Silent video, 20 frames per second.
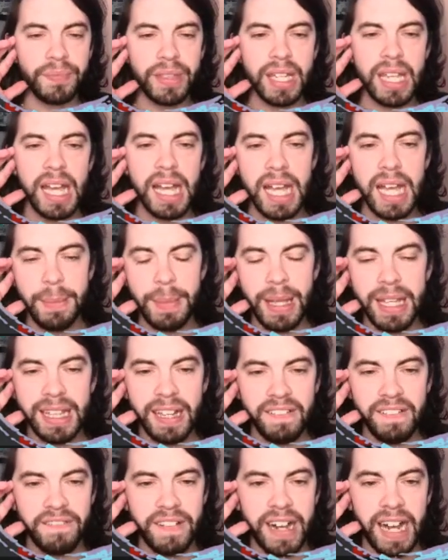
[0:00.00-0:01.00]
in
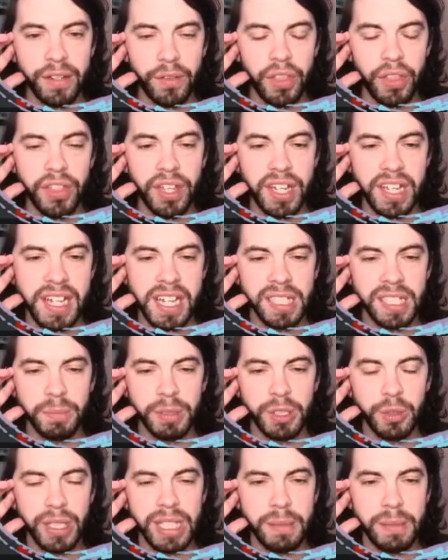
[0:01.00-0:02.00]
that final third
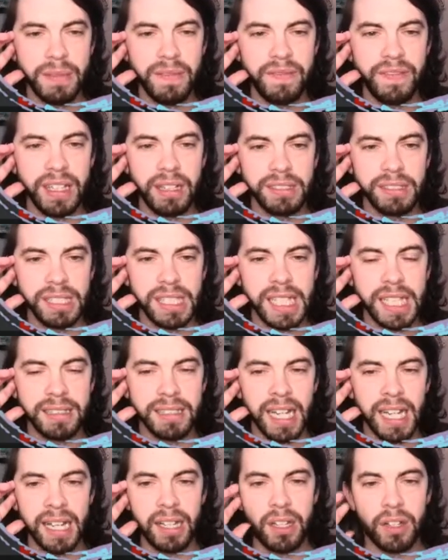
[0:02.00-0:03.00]
between the midfield and the
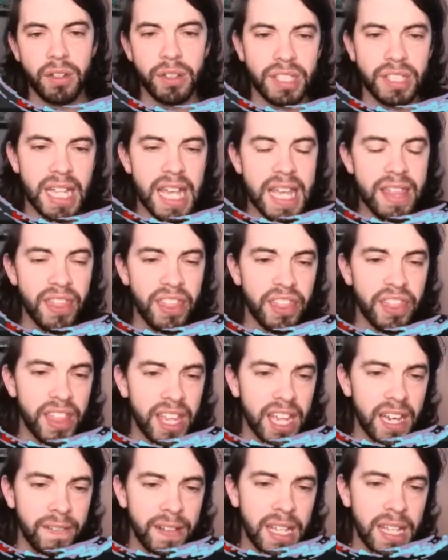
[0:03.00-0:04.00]
attack, because in
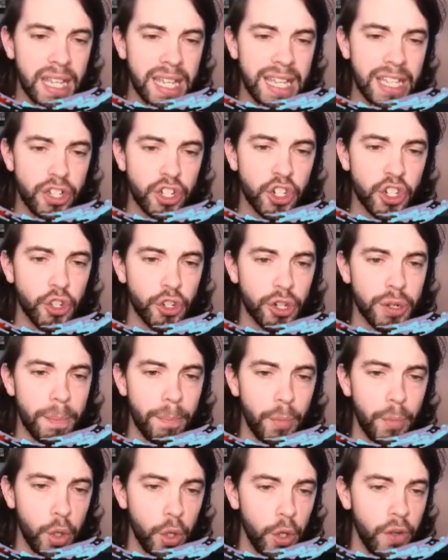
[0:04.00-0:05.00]
theory he shouldn't
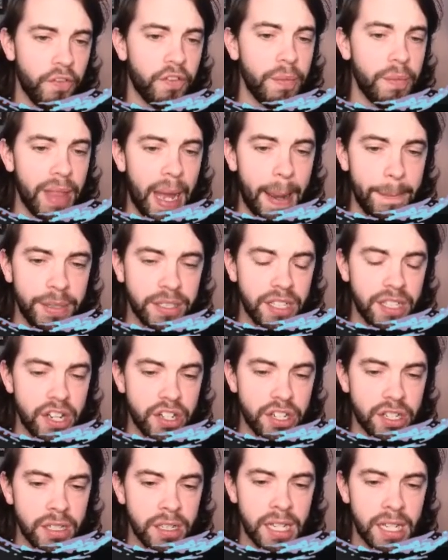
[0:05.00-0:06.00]
move from that
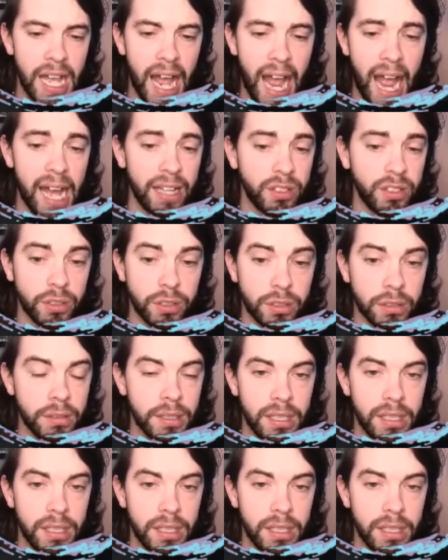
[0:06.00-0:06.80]
position at all.